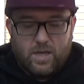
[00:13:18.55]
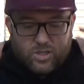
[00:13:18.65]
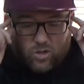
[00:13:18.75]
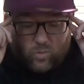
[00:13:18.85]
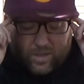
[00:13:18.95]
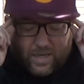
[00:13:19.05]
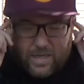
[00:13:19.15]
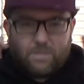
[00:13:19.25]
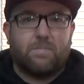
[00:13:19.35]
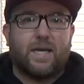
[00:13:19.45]
So with that
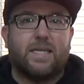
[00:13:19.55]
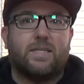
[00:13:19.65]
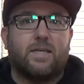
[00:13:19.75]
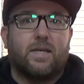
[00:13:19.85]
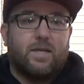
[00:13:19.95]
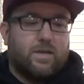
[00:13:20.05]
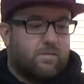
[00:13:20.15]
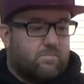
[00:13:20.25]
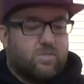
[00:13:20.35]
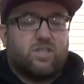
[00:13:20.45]
in mind,
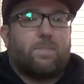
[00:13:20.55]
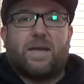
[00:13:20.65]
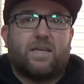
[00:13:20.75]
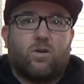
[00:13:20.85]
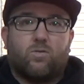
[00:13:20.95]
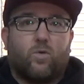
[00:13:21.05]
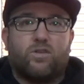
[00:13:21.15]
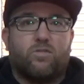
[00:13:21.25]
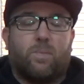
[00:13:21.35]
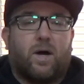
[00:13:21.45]
depending on what
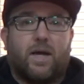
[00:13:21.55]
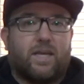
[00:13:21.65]
you buy,